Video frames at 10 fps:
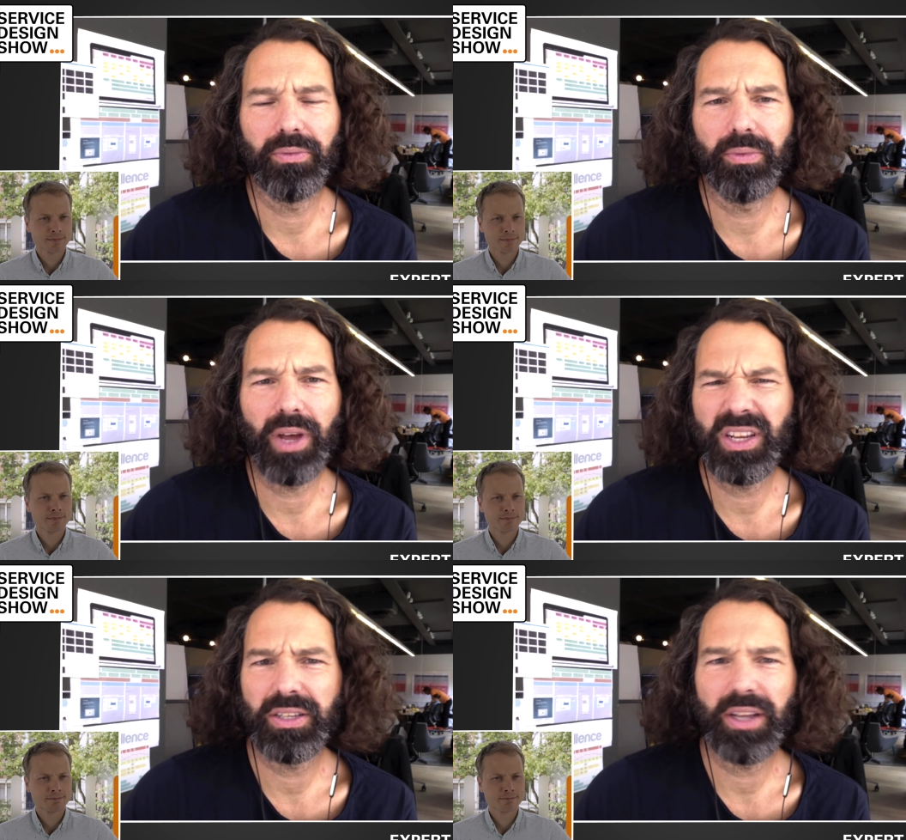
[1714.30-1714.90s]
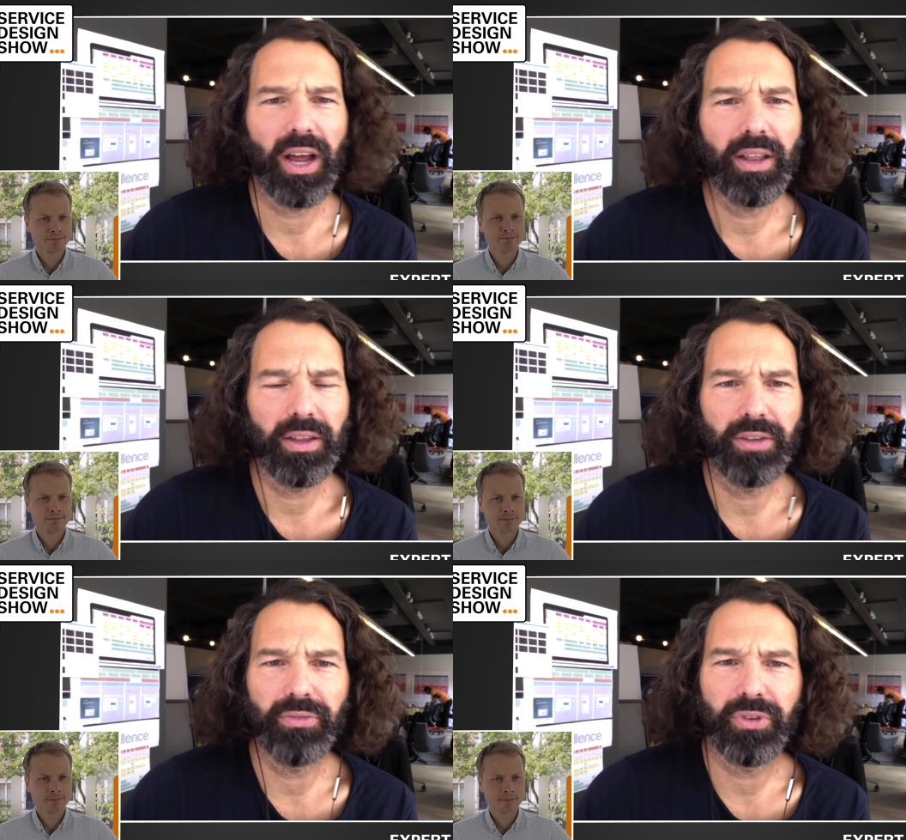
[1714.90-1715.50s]
Speaker 1: understand
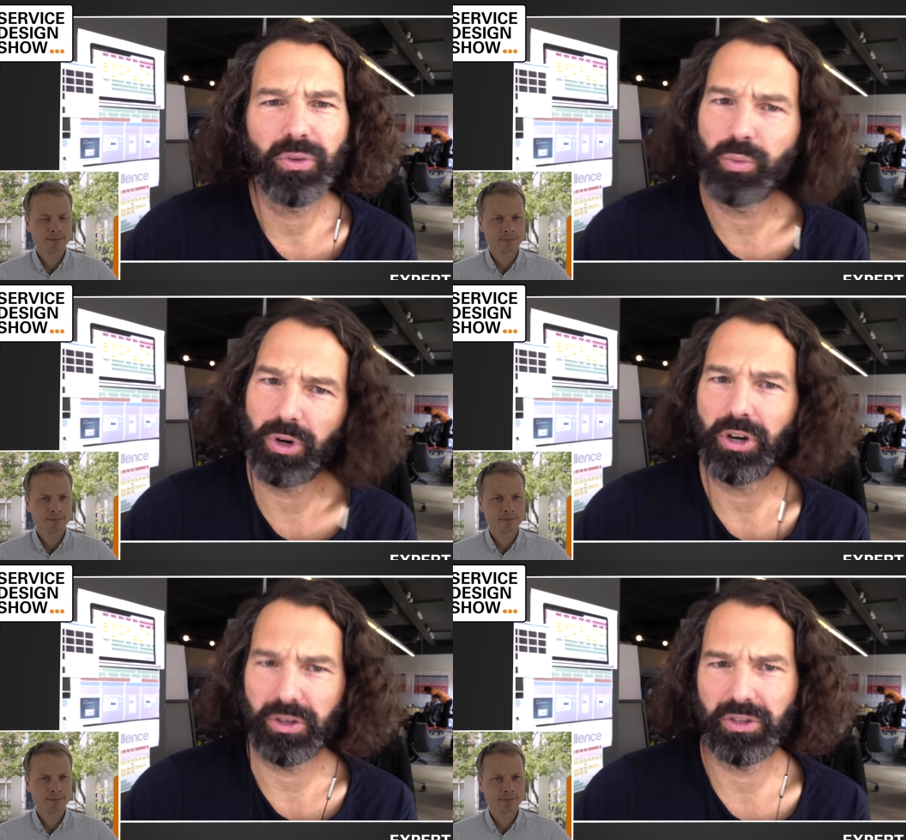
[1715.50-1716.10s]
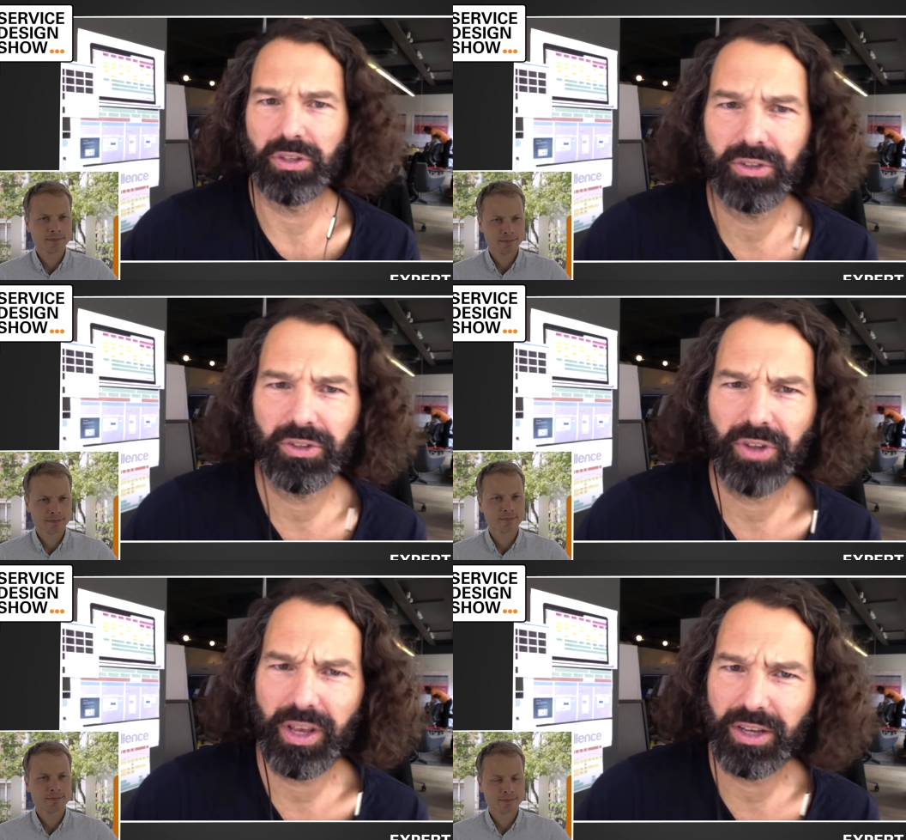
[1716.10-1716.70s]
the different words
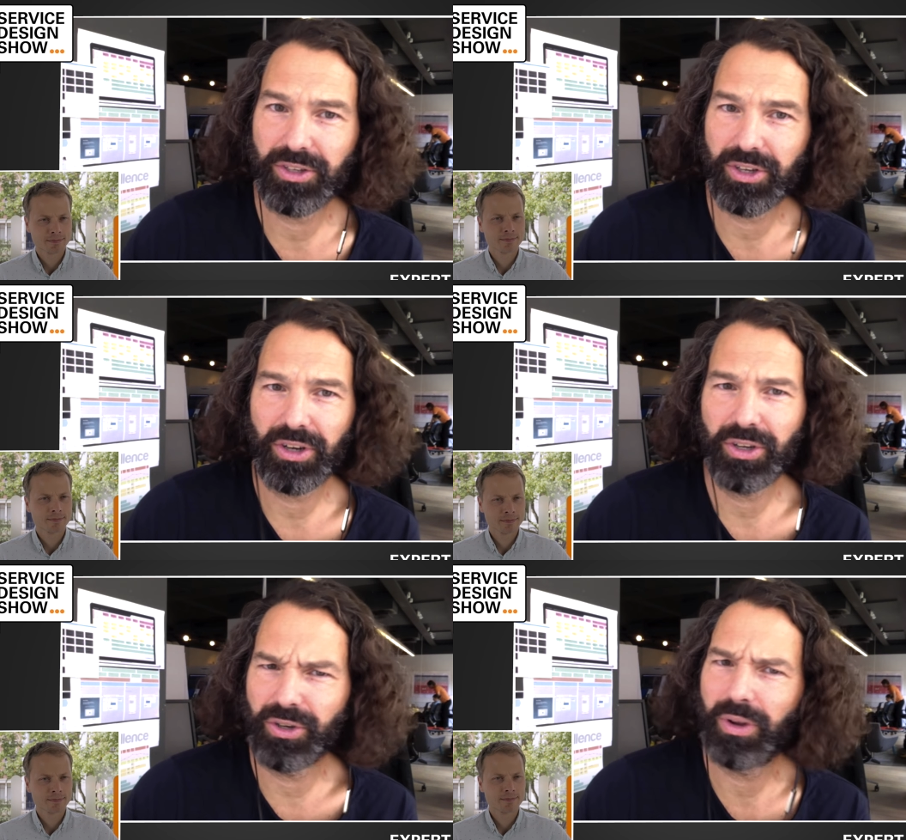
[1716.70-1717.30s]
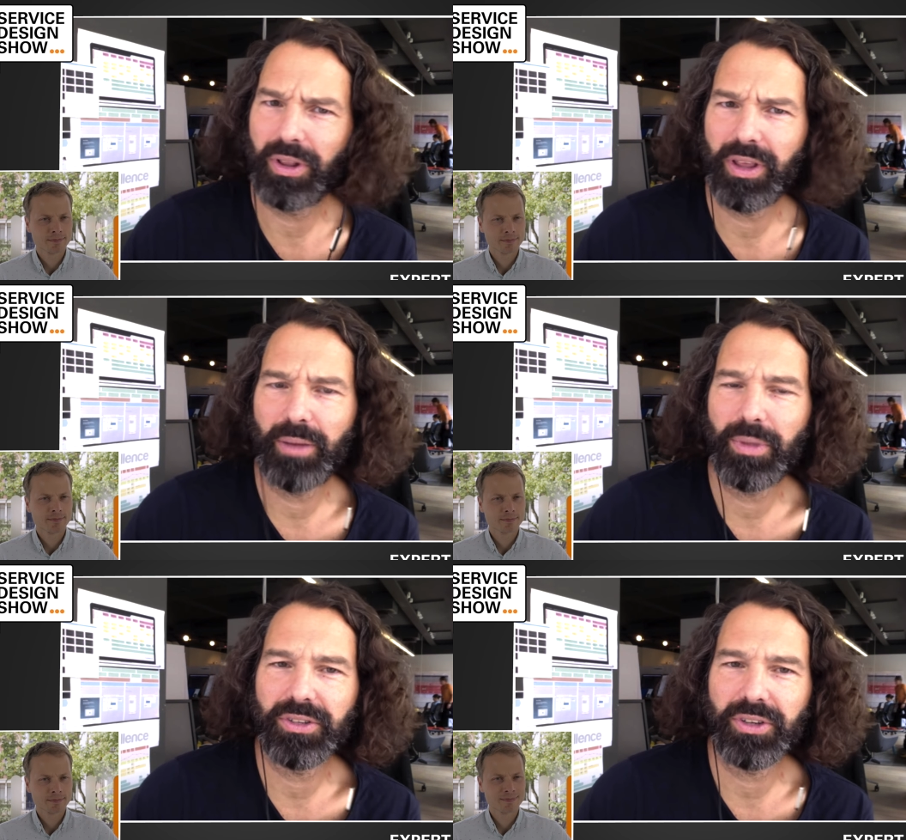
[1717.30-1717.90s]
so they could start to Google
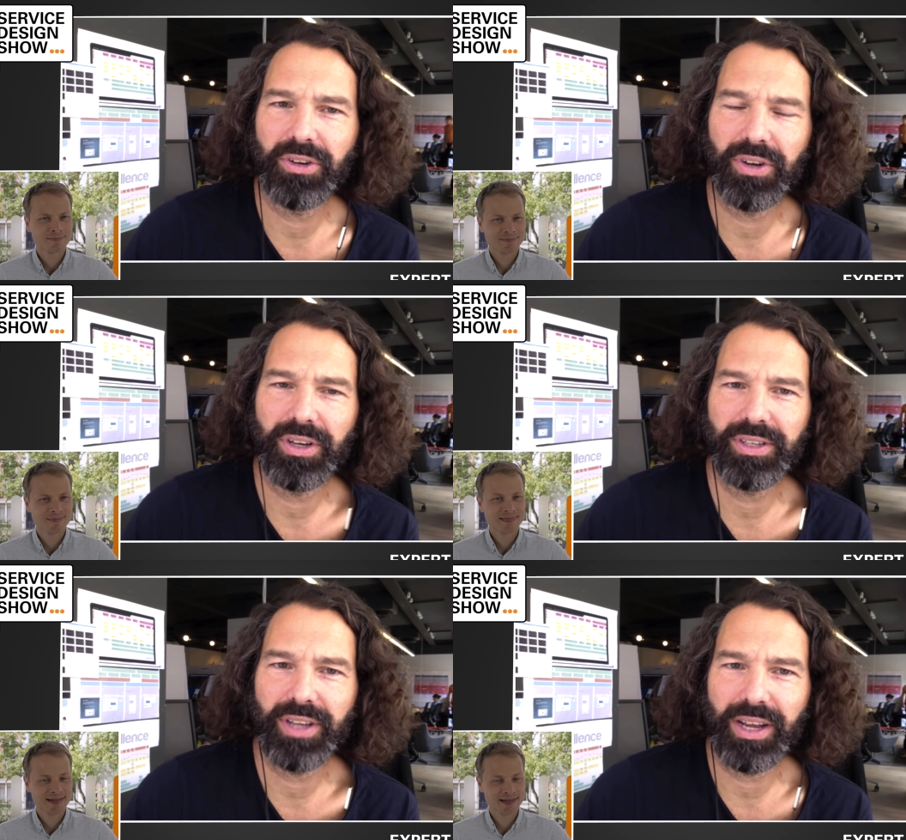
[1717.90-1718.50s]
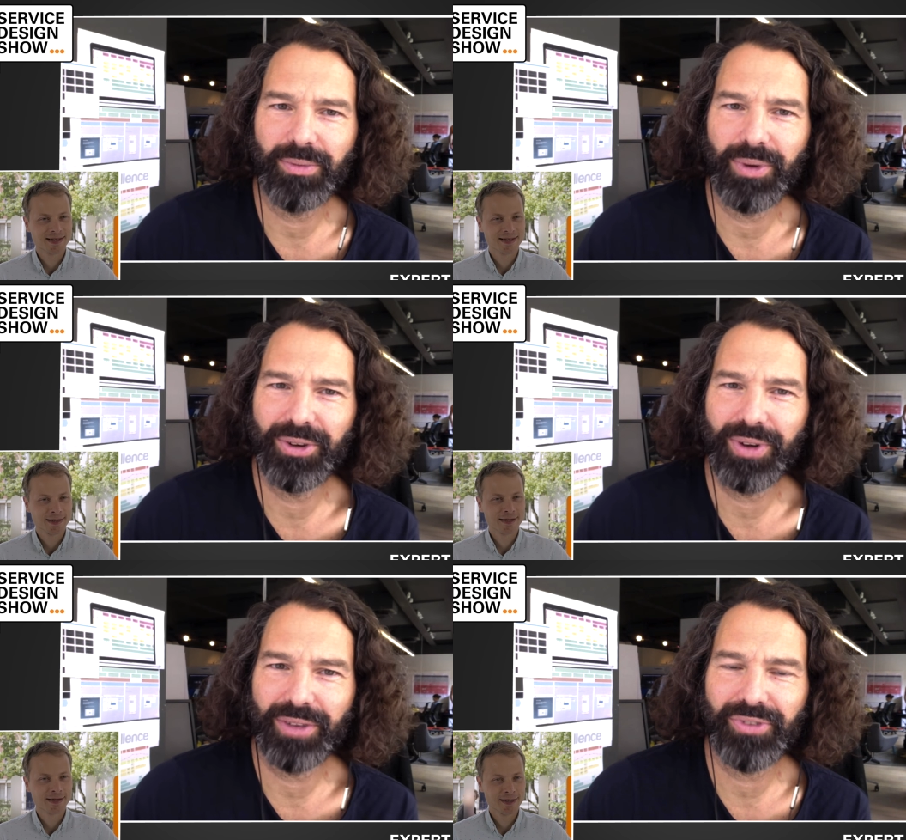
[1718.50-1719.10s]
them and start to understand where
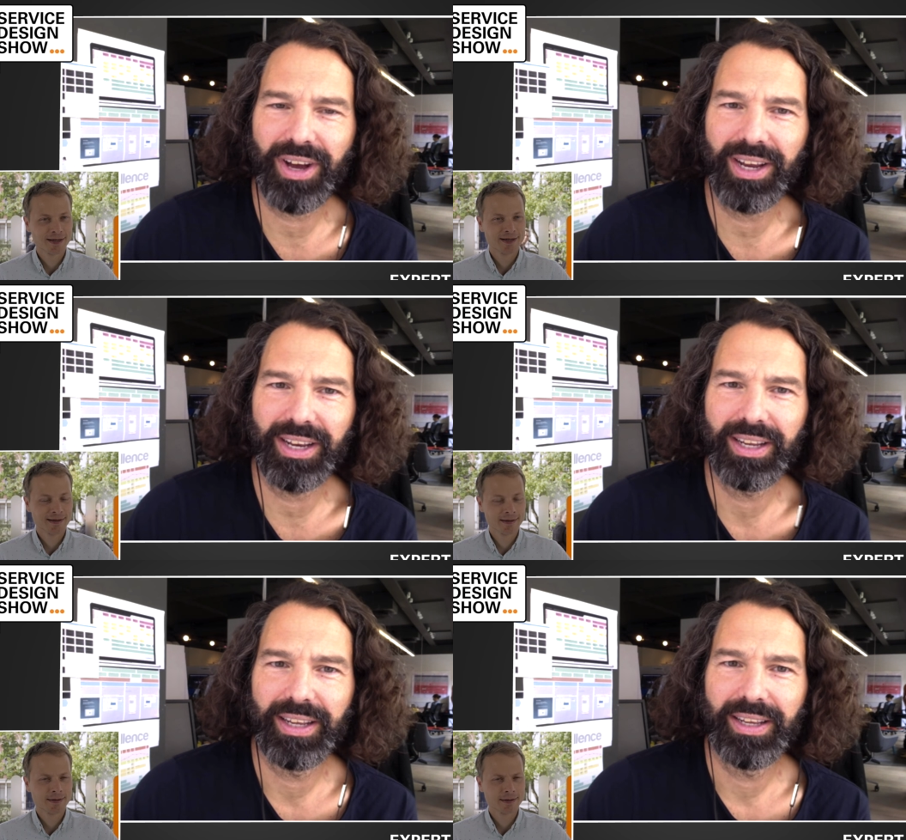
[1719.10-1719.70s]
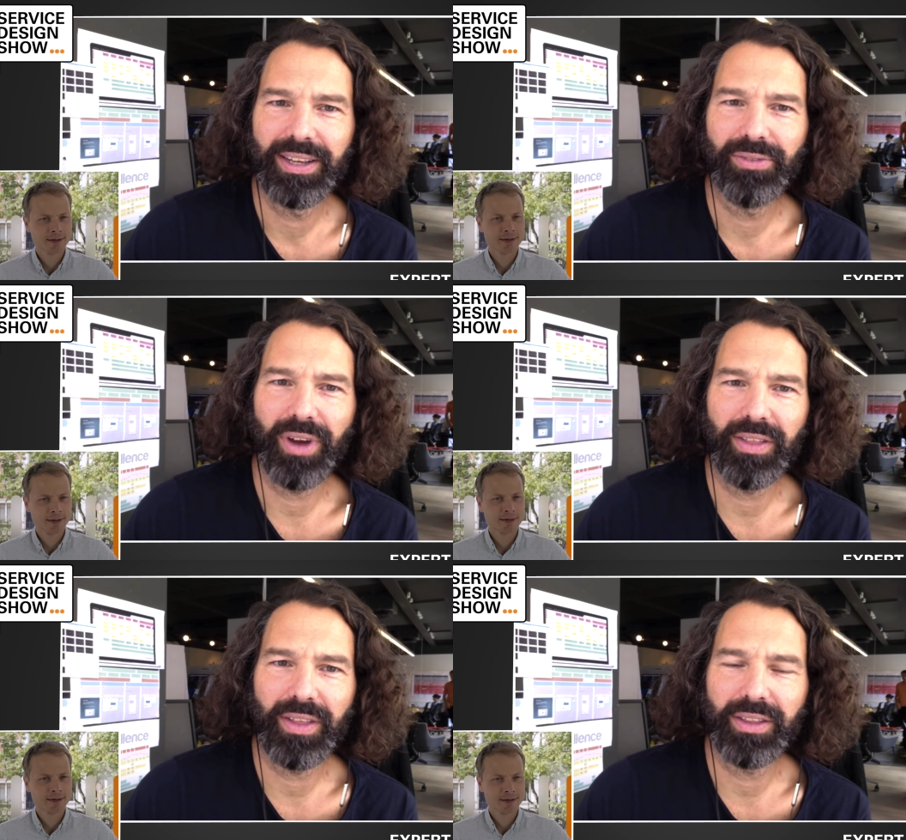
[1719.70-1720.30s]
could I find,
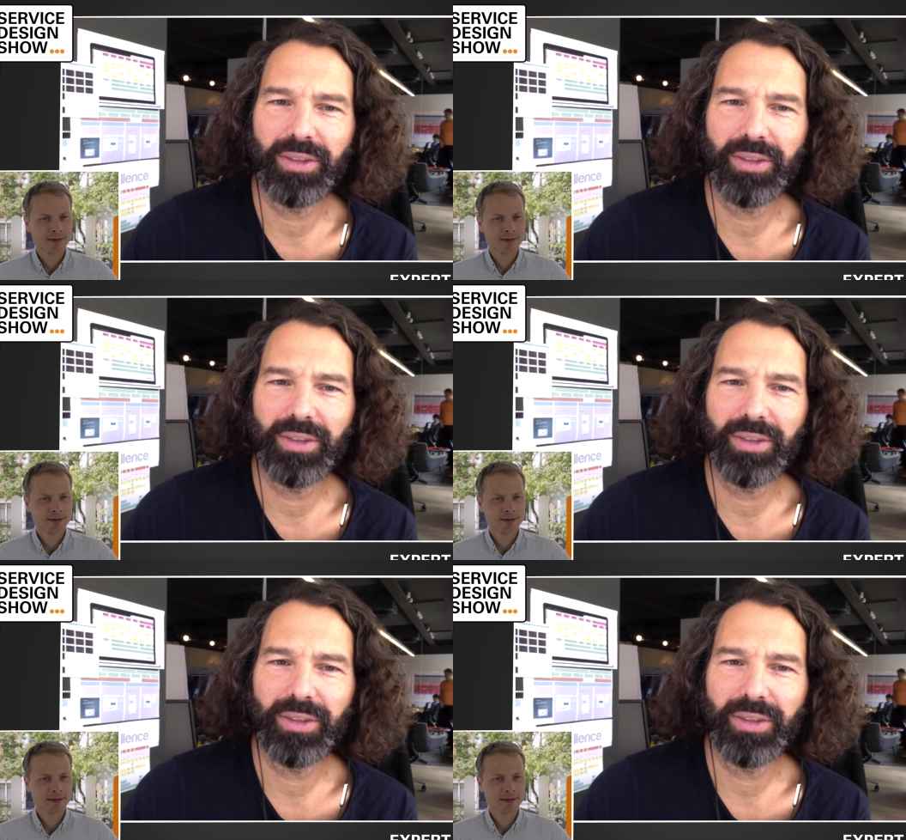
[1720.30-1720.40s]
find that.